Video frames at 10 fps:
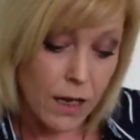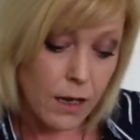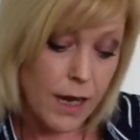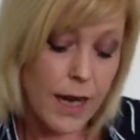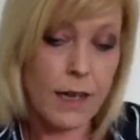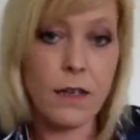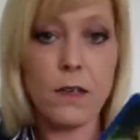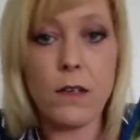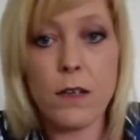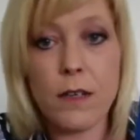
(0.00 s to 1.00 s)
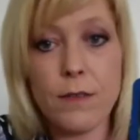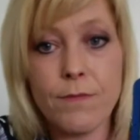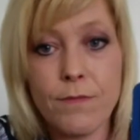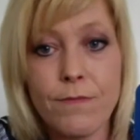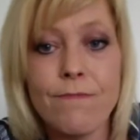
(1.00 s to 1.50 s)
Yeah, look,
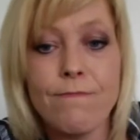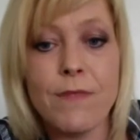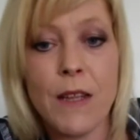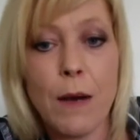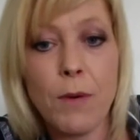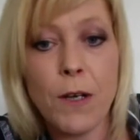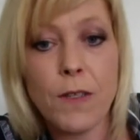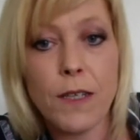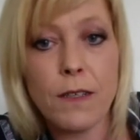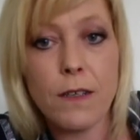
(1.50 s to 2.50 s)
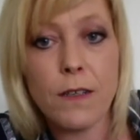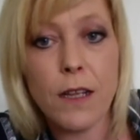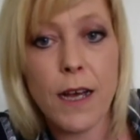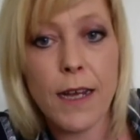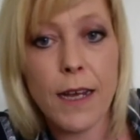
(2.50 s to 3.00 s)
and that person isn't going to
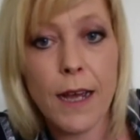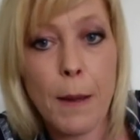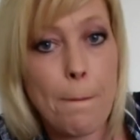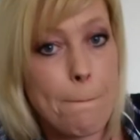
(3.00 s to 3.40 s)
like it.